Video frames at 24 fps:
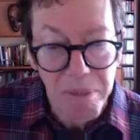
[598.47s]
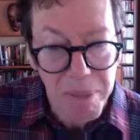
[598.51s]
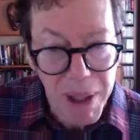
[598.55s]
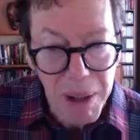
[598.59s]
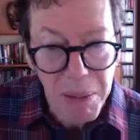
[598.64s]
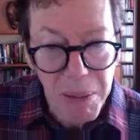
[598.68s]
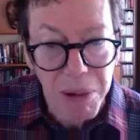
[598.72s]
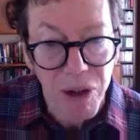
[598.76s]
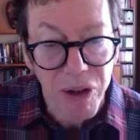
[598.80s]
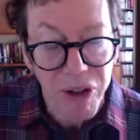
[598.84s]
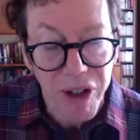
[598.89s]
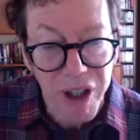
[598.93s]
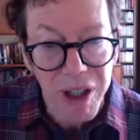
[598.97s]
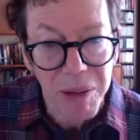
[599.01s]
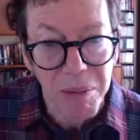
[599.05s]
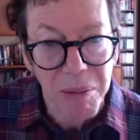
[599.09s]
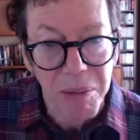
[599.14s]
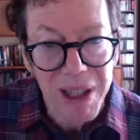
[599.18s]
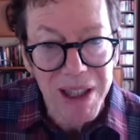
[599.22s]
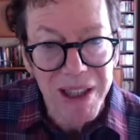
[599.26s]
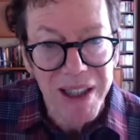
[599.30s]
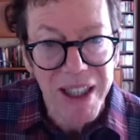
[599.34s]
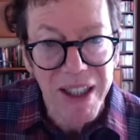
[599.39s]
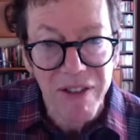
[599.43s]
people are going to
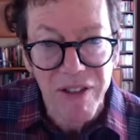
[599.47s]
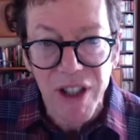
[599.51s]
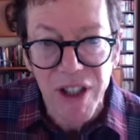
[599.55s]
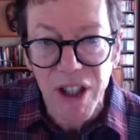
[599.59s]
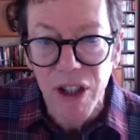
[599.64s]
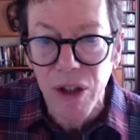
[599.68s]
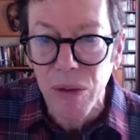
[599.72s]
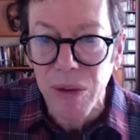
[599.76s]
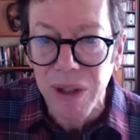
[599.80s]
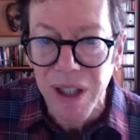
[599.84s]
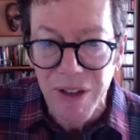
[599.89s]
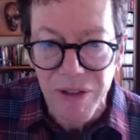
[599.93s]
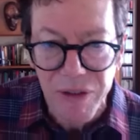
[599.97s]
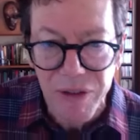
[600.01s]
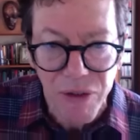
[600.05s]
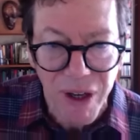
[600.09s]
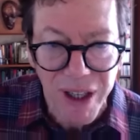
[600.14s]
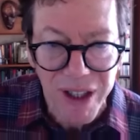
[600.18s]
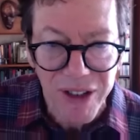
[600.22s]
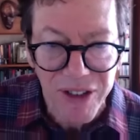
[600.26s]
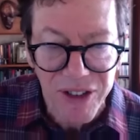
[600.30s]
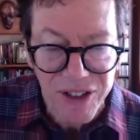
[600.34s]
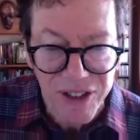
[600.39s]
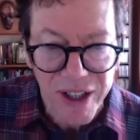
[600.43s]
be leaving you left,
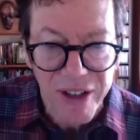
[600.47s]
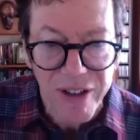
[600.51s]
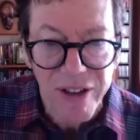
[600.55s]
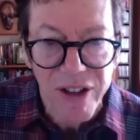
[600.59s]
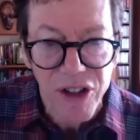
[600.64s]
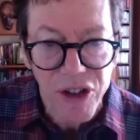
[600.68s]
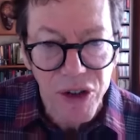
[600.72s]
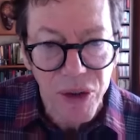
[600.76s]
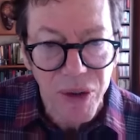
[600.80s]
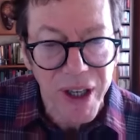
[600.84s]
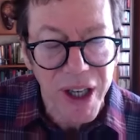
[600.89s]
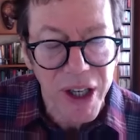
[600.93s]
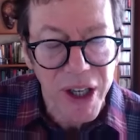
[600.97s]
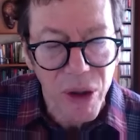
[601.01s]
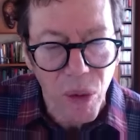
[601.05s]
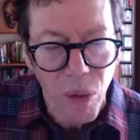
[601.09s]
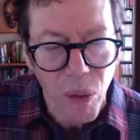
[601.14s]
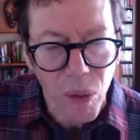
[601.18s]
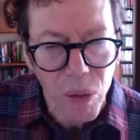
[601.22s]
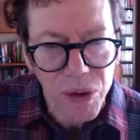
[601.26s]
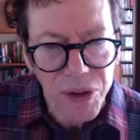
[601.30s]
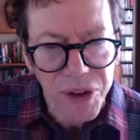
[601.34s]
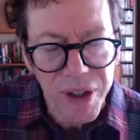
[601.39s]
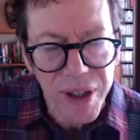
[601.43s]
right, and center as you get
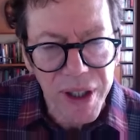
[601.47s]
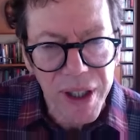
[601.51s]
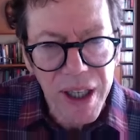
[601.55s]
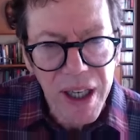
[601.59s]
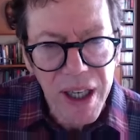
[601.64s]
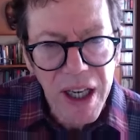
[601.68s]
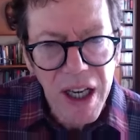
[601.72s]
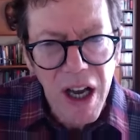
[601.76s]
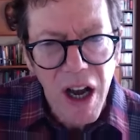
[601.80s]
older?